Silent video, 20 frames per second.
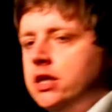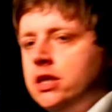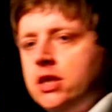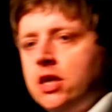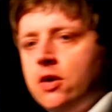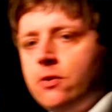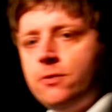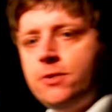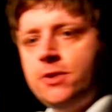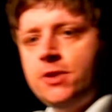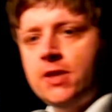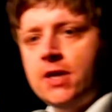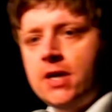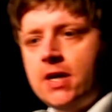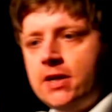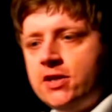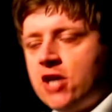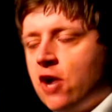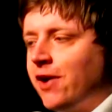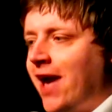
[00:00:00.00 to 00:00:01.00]
Don't
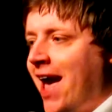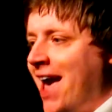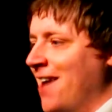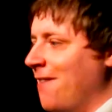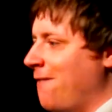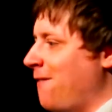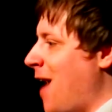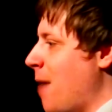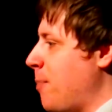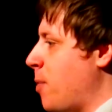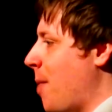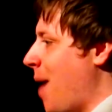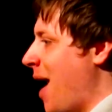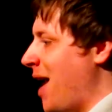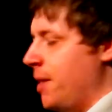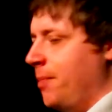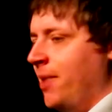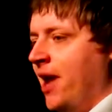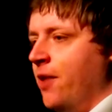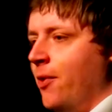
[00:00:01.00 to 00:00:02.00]
get in a flap
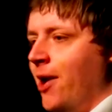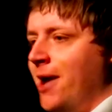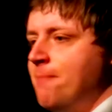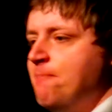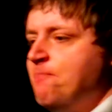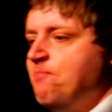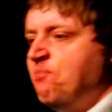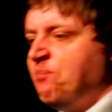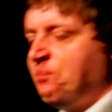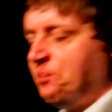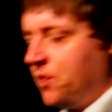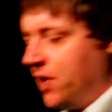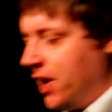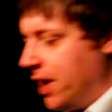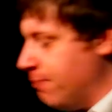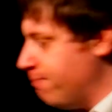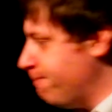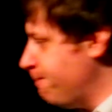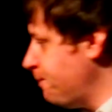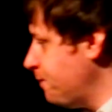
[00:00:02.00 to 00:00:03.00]
about it. But anyway,
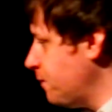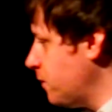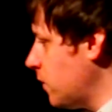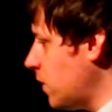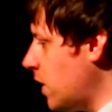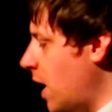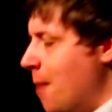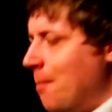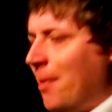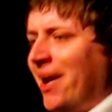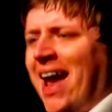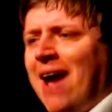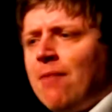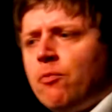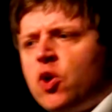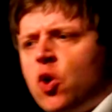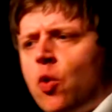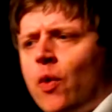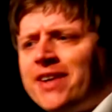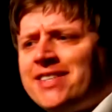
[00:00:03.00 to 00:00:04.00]
my nan
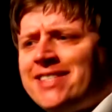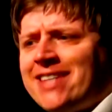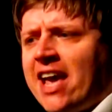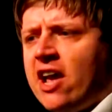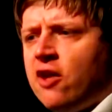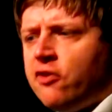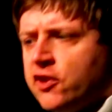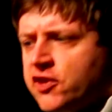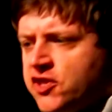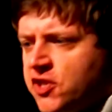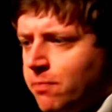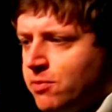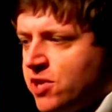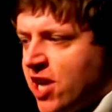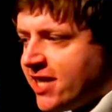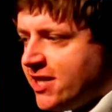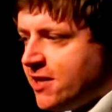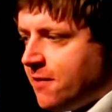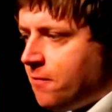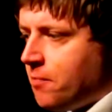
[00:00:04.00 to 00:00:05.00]
would always say on the
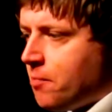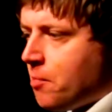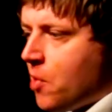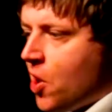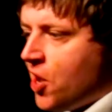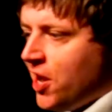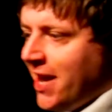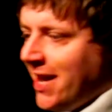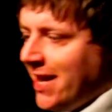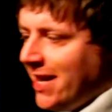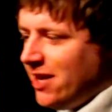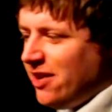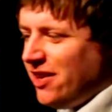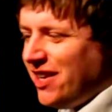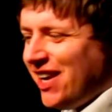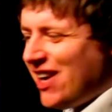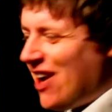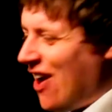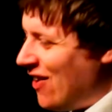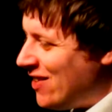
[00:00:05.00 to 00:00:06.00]
subject of money,
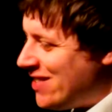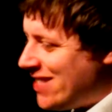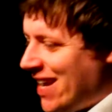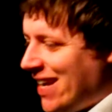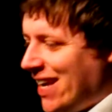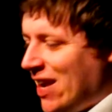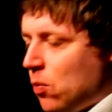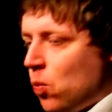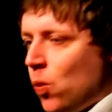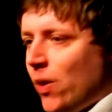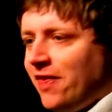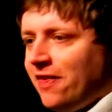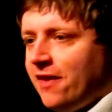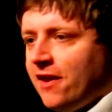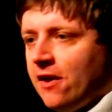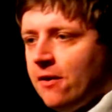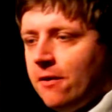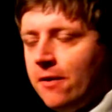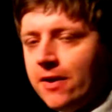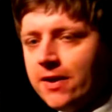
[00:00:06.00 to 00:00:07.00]
you can't take it with
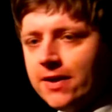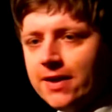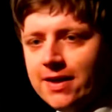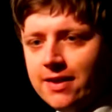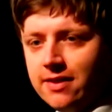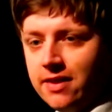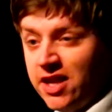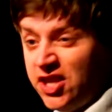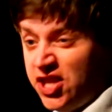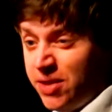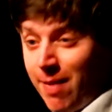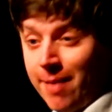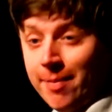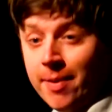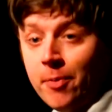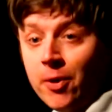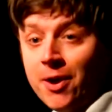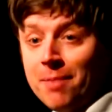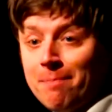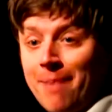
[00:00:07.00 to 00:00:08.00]
you. And she'd make
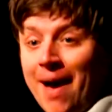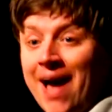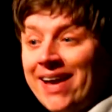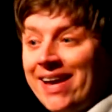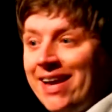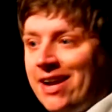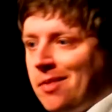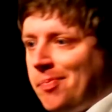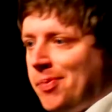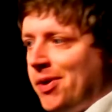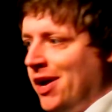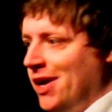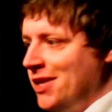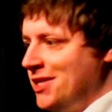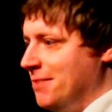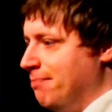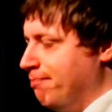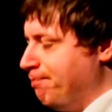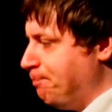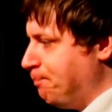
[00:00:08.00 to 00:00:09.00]
me put it back in her
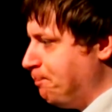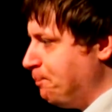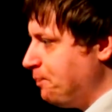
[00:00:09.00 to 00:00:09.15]
purse.